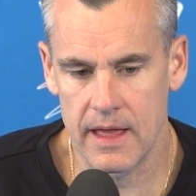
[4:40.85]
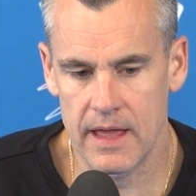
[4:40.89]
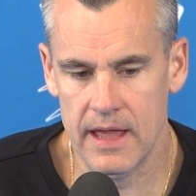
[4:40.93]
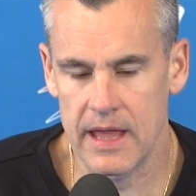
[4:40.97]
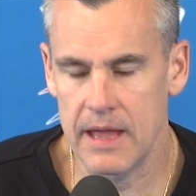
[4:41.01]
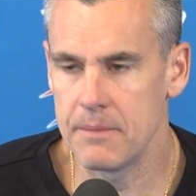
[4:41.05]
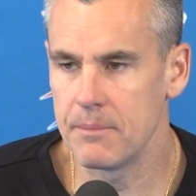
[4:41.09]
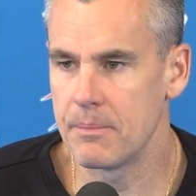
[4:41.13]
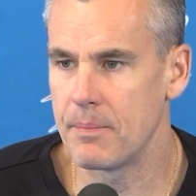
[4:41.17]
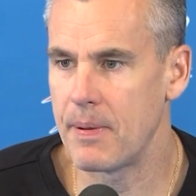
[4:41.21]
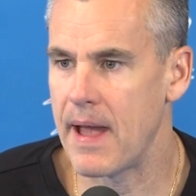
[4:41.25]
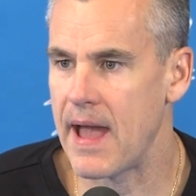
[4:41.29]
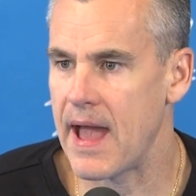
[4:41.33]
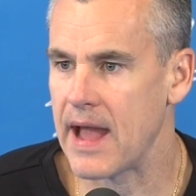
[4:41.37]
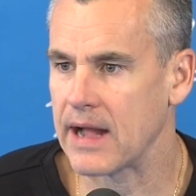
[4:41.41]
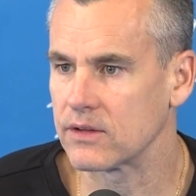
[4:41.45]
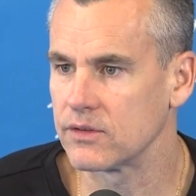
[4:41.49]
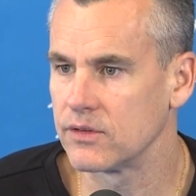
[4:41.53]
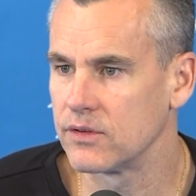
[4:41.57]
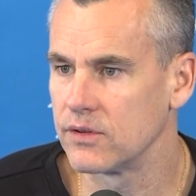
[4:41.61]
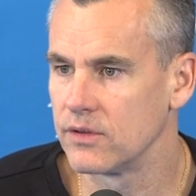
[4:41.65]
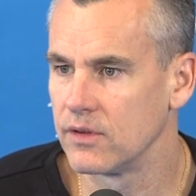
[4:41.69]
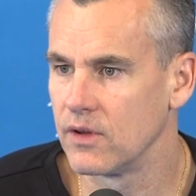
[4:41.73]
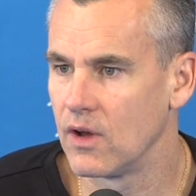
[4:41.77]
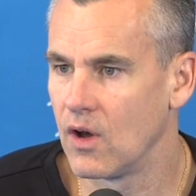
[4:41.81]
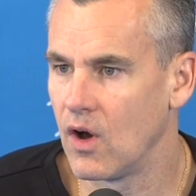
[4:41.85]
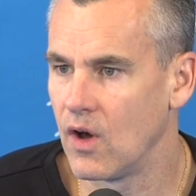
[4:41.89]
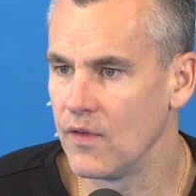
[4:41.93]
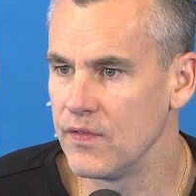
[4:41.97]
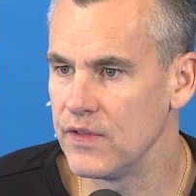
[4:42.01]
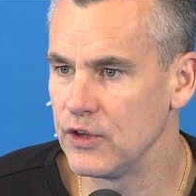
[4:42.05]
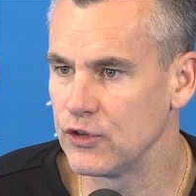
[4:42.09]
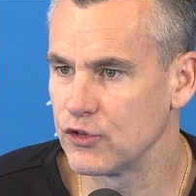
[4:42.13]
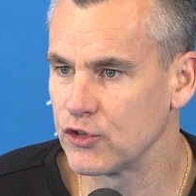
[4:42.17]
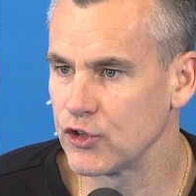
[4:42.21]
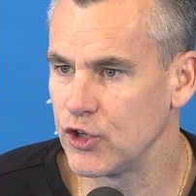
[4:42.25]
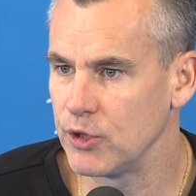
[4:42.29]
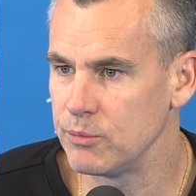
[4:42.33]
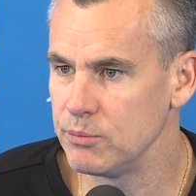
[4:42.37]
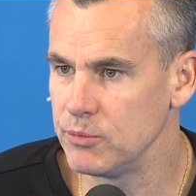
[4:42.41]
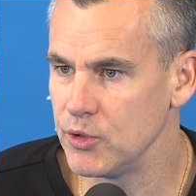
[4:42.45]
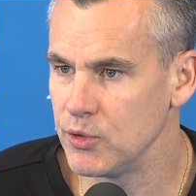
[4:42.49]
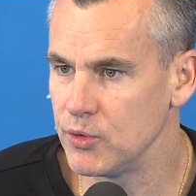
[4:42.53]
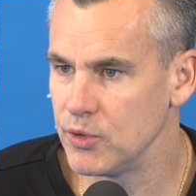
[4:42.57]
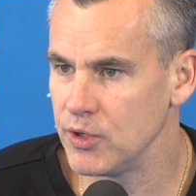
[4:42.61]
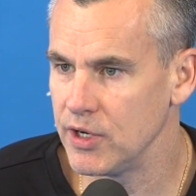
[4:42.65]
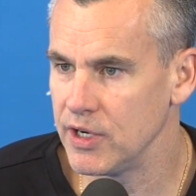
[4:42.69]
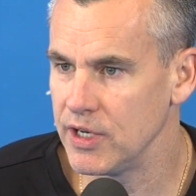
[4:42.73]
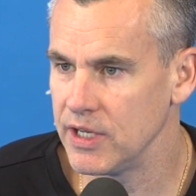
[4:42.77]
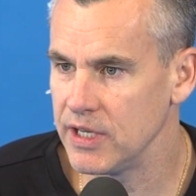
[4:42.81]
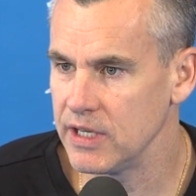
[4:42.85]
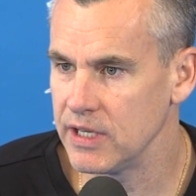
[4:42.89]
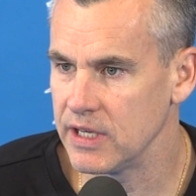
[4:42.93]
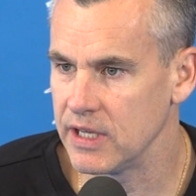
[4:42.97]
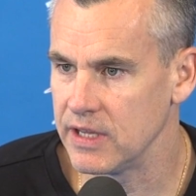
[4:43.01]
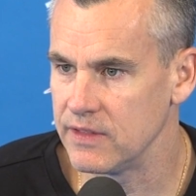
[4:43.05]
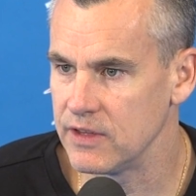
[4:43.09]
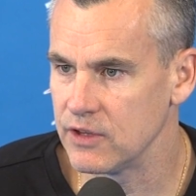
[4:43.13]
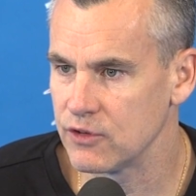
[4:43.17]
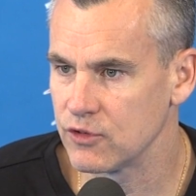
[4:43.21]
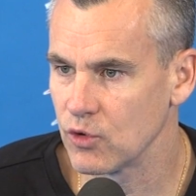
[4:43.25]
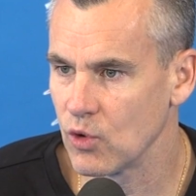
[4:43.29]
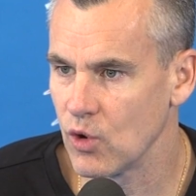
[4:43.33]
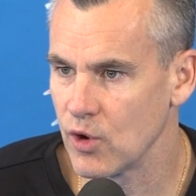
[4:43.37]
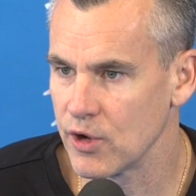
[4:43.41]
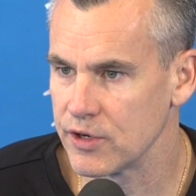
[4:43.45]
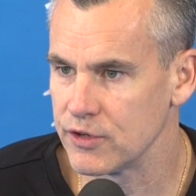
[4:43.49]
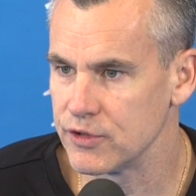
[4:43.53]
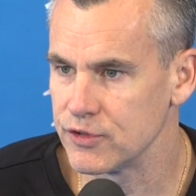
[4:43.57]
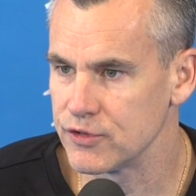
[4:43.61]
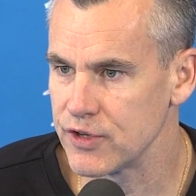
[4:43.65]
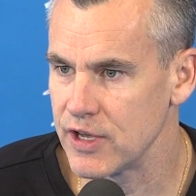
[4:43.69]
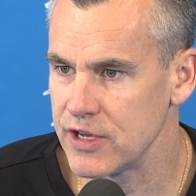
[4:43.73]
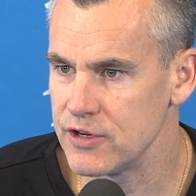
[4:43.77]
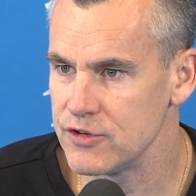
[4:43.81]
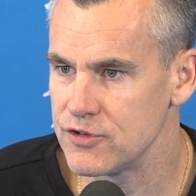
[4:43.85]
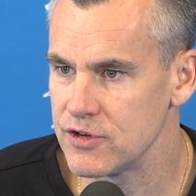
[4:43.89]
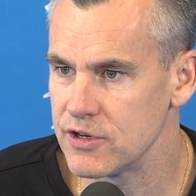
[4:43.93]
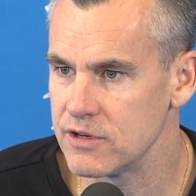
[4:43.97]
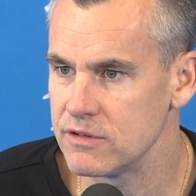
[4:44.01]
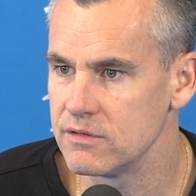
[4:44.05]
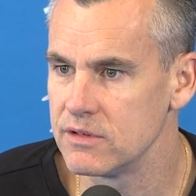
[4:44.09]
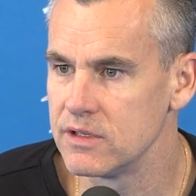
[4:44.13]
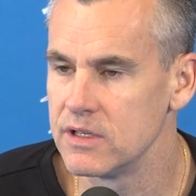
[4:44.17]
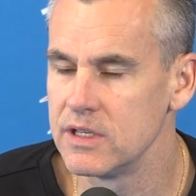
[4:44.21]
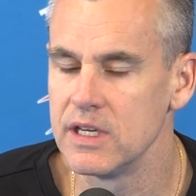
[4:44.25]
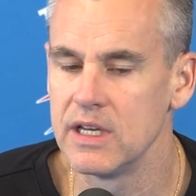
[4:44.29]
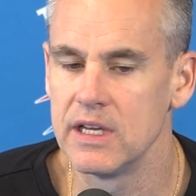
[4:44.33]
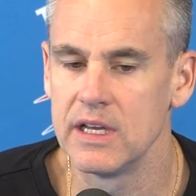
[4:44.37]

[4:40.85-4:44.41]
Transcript: impact on this community and this organization.